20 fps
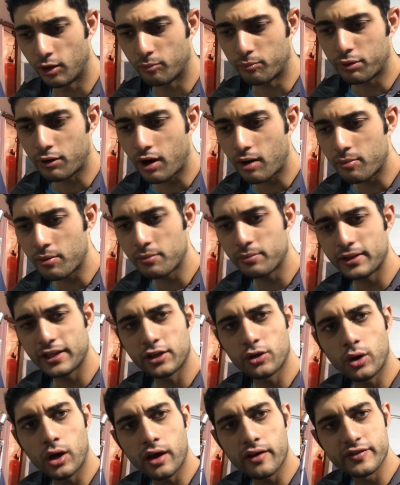probably
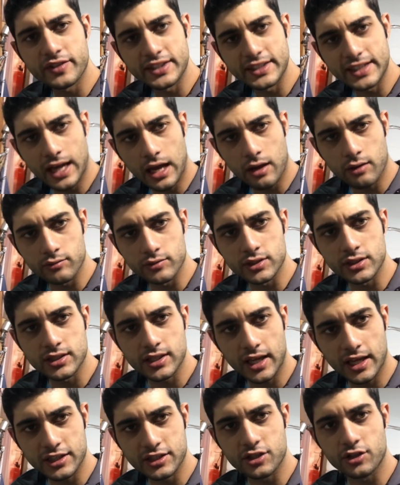go off sounds
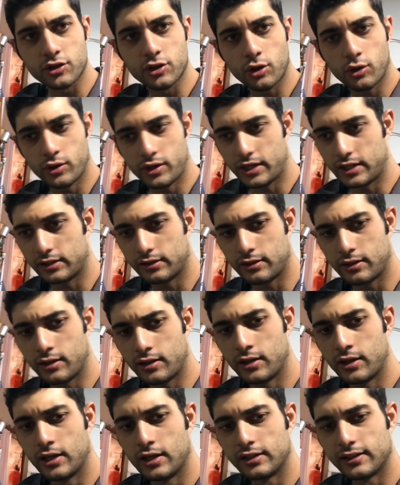as you're coating,
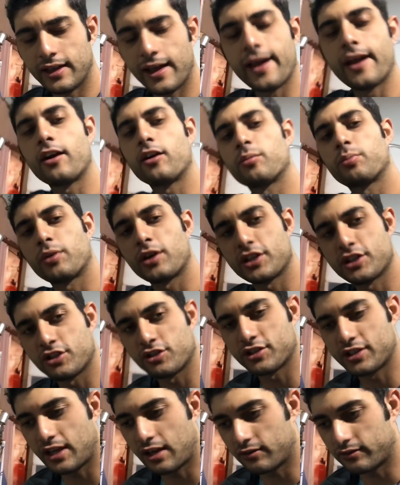the air pressure
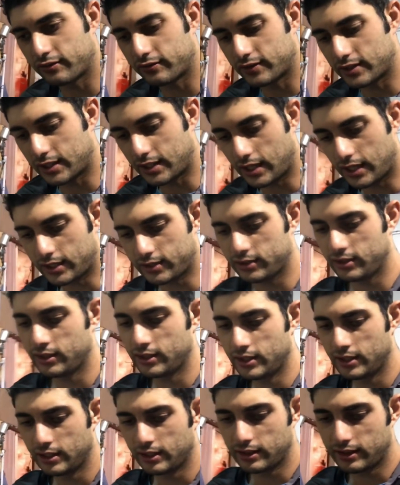sound of the gun,
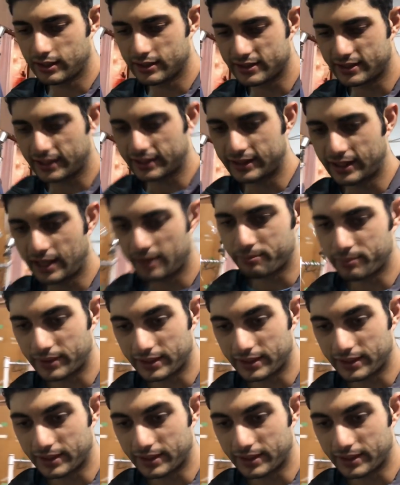things like that.